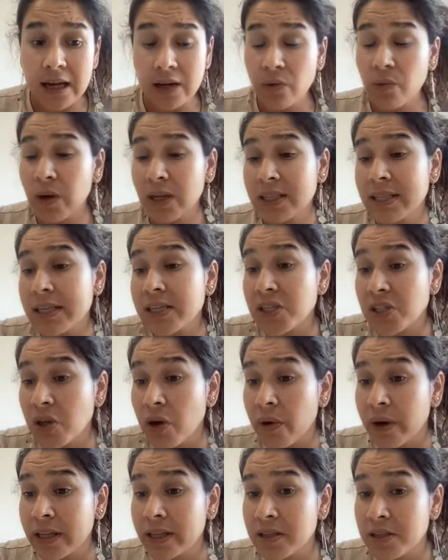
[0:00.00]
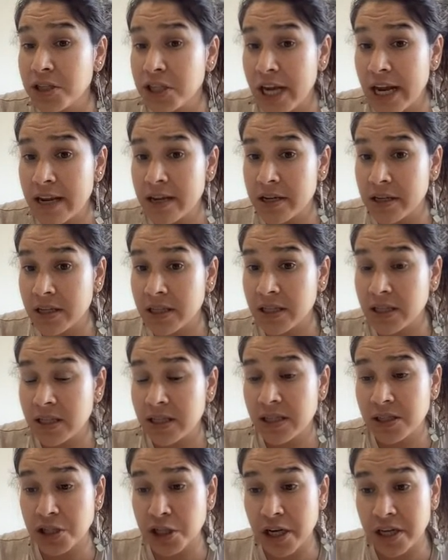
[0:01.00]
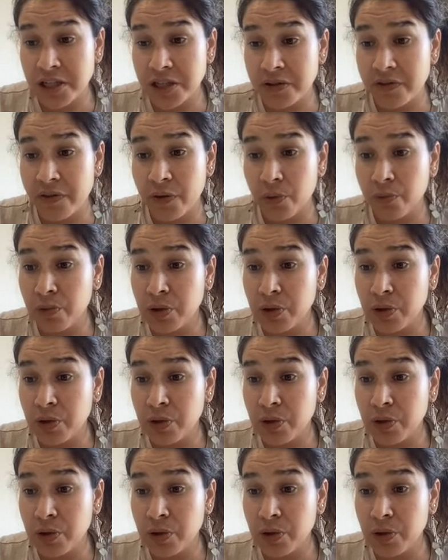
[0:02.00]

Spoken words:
What they saw in the changes from